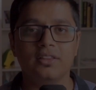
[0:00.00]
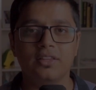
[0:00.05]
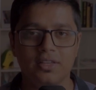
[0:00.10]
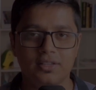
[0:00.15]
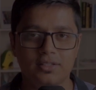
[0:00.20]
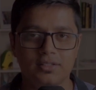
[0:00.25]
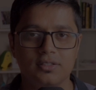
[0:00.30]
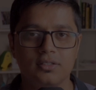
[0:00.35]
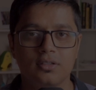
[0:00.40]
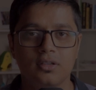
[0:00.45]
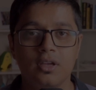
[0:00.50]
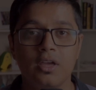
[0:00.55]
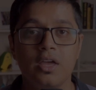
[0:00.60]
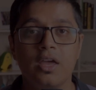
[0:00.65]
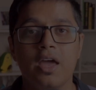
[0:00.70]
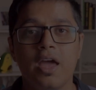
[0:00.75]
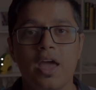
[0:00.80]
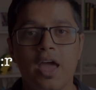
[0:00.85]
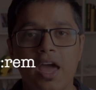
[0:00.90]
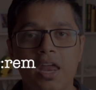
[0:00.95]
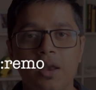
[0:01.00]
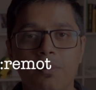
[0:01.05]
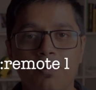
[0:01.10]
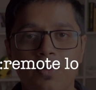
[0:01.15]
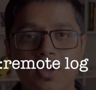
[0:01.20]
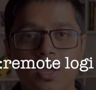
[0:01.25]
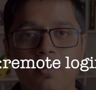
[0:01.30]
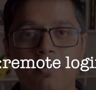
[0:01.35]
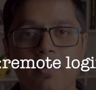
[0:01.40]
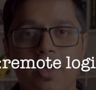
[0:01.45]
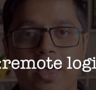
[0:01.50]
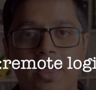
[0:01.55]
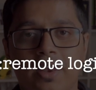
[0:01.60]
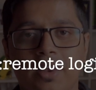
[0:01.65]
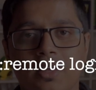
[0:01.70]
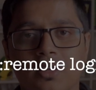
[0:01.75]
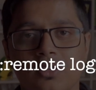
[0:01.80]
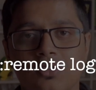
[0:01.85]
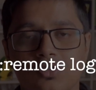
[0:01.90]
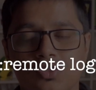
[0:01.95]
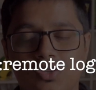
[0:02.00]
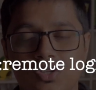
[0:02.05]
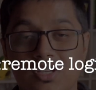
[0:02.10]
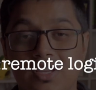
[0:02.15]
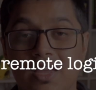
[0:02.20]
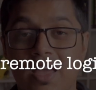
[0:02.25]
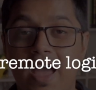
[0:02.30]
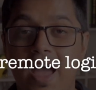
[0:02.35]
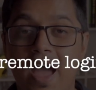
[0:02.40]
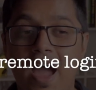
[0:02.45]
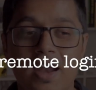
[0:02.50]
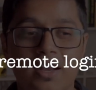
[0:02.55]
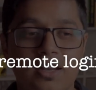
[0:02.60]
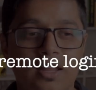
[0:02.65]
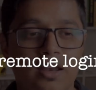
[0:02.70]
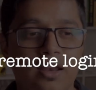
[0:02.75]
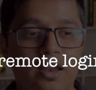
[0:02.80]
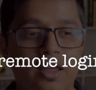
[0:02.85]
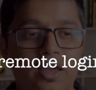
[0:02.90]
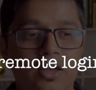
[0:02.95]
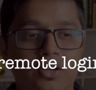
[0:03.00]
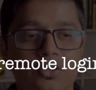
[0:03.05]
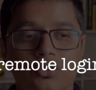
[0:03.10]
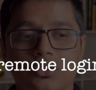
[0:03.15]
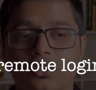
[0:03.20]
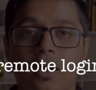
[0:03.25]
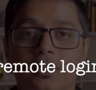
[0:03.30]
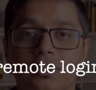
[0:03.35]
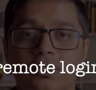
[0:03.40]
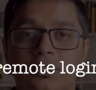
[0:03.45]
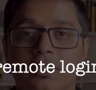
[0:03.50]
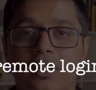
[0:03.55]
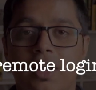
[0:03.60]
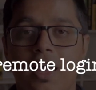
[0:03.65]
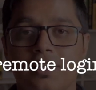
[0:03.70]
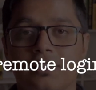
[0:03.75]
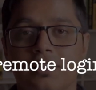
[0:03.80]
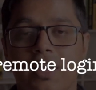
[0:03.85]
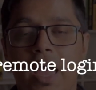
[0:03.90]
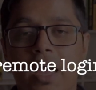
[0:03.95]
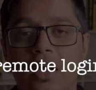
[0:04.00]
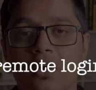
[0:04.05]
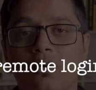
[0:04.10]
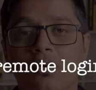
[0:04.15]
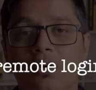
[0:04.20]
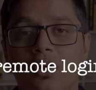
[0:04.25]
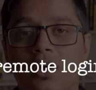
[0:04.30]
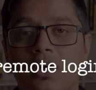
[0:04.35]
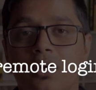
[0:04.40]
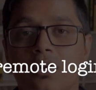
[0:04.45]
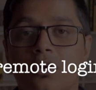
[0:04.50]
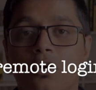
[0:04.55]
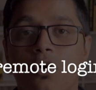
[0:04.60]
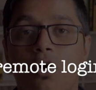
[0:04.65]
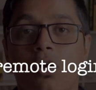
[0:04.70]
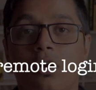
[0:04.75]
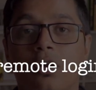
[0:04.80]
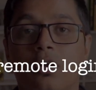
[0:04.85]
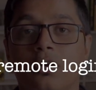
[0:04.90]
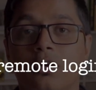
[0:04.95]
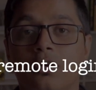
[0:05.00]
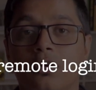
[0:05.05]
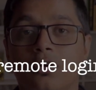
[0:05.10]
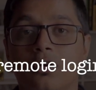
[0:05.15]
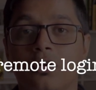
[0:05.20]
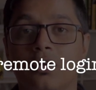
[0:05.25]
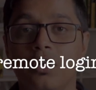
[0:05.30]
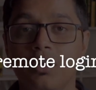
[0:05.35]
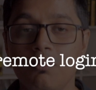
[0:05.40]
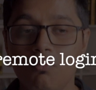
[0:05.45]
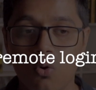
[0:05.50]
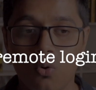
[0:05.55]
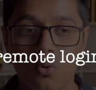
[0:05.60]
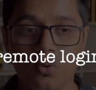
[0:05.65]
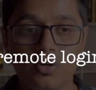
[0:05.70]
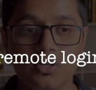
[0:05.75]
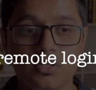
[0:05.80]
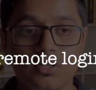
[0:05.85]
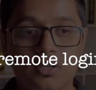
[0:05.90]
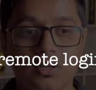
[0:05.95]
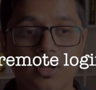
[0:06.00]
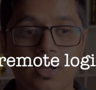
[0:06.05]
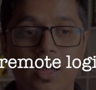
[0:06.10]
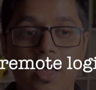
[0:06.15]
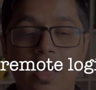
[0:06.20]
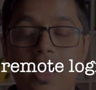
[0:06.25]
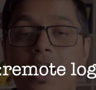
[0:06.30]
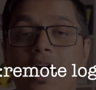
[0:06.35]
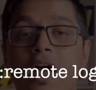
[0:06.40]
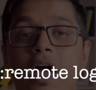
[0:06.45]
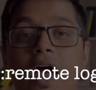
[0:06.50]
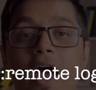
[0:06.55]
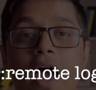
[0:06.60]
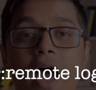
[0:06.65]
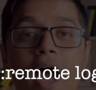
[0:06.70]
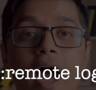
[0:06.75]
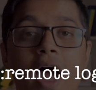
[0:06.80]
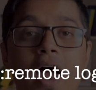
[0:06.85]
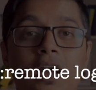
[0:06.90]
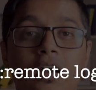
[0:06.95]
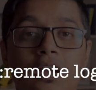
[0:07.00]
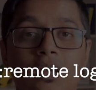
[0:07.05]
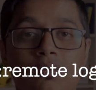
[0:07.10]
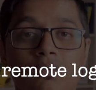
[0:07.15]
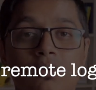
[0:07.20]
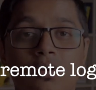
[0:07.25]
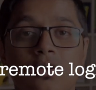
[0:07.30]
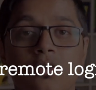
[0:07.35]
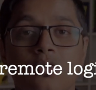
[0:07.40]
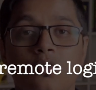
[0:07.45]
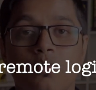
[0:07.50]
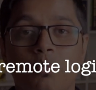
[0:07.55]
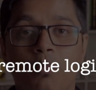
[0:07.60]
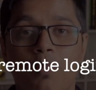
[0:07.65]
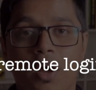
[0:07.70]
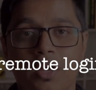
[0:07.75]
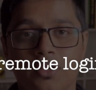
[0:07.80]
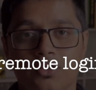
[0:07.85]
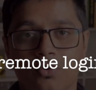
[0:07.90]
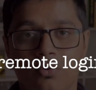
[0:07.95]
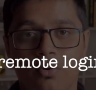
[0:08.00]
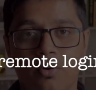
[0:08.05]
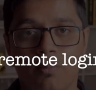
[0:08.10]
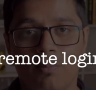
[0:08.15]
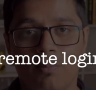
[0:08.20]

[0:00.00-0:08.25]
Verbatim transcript: this npm nxg at nx slash angular colon remote and you need to pass your